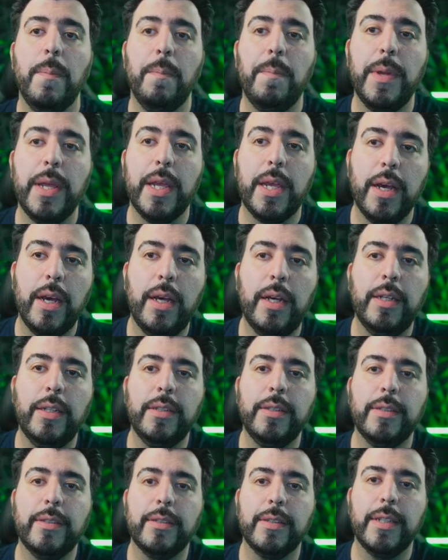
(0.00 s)

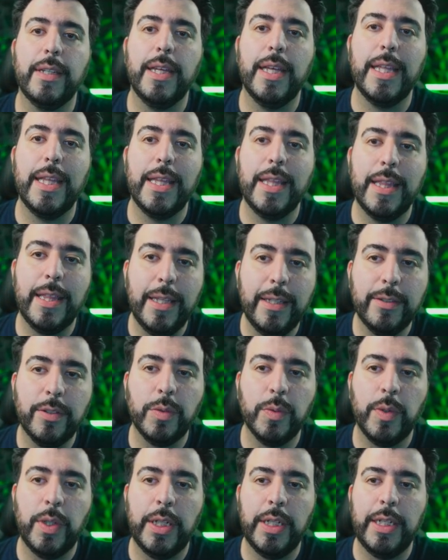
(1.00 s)
because
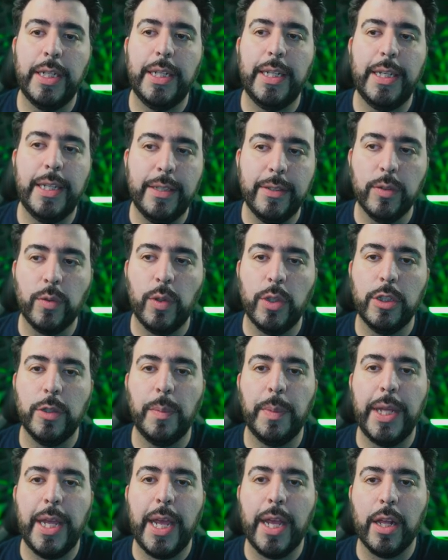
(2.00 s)
this one is going to
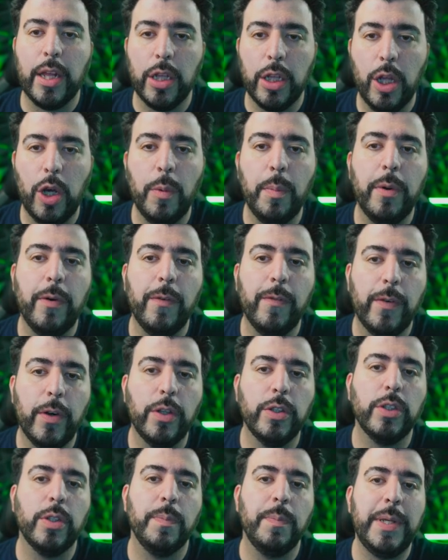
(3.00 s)
be a global
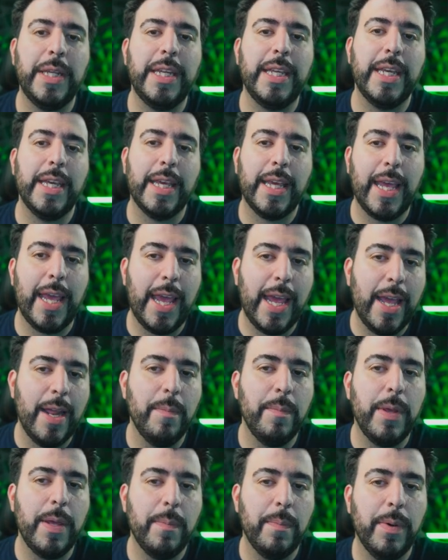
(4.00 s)
version, meaning it can
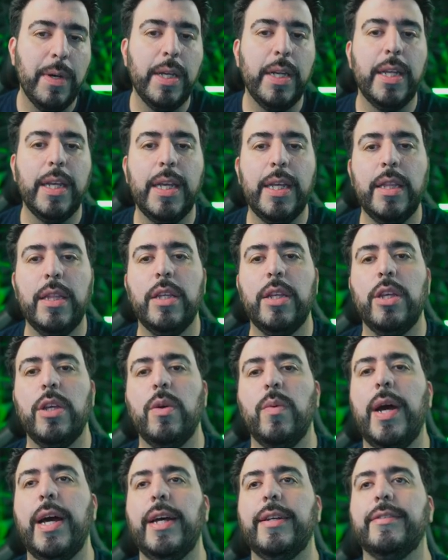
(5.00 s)
be put in the
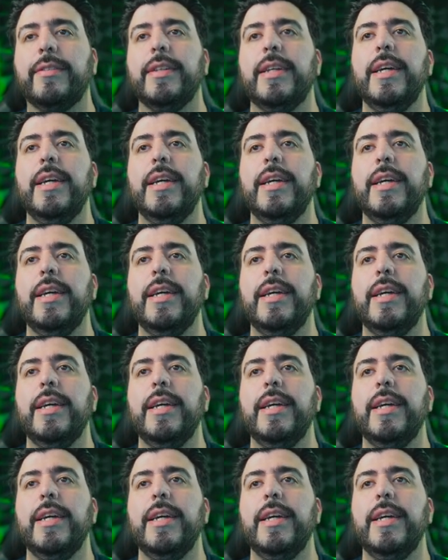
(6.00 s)
US